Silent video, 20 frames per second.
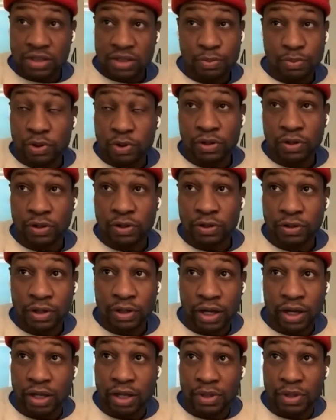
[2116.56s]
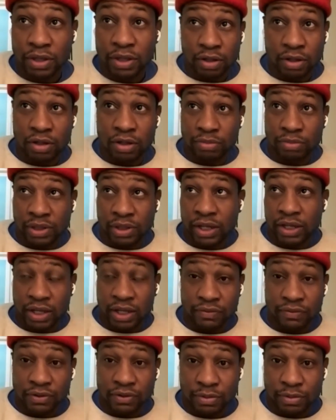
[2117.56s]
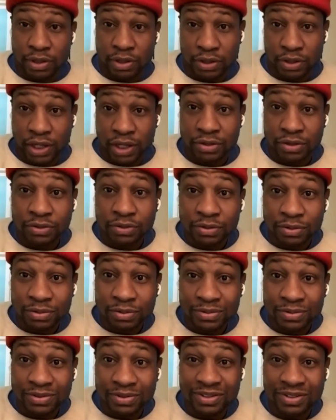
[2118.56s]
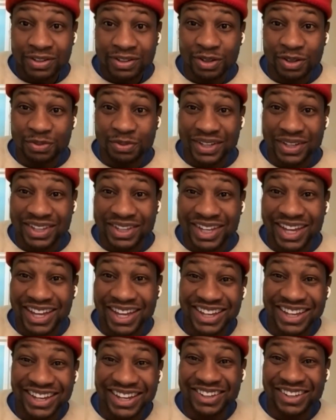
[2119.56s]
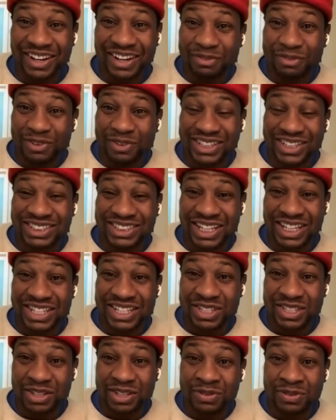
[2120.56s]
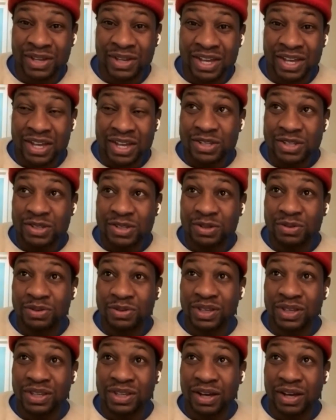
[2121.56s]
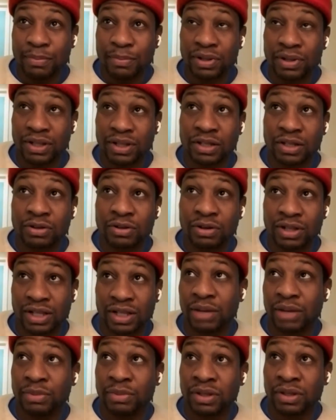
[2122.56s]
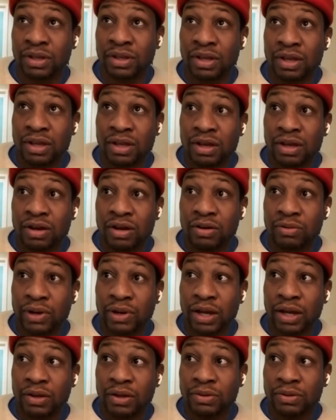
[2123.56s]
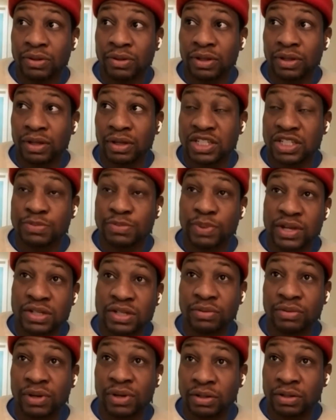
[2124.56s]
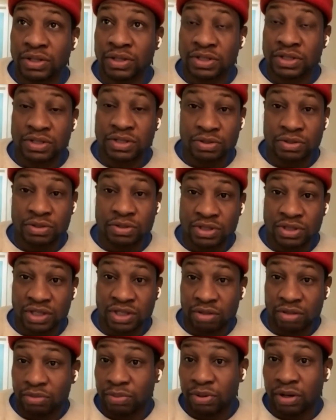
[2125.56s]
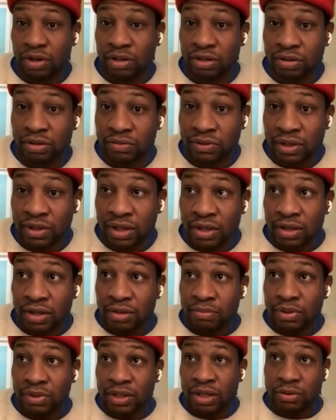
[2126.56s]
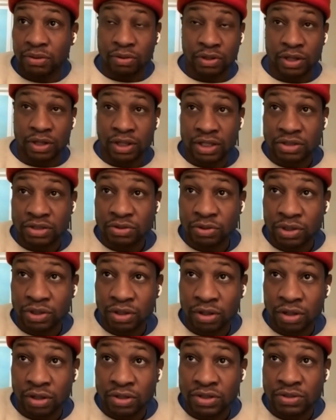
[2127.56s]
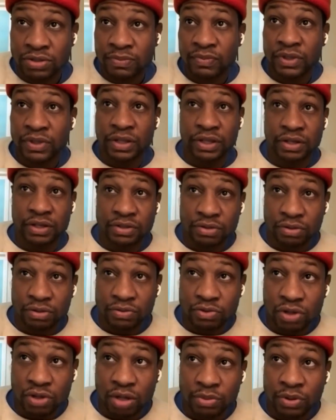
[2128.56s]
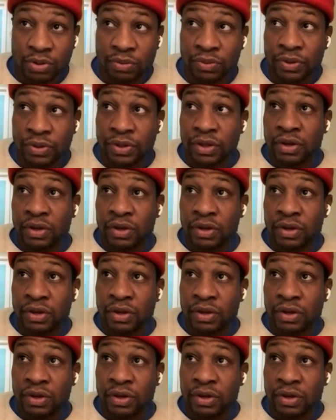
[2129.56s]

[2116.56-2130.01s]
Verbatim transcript: spoiler alert, I am a young black African American actor. You know what I mean? you know, I'm quite sensitive to the uh, political climate around, especially around institutions that I'm part of, be that North Carolina School of the Arts, Yale School of Drama,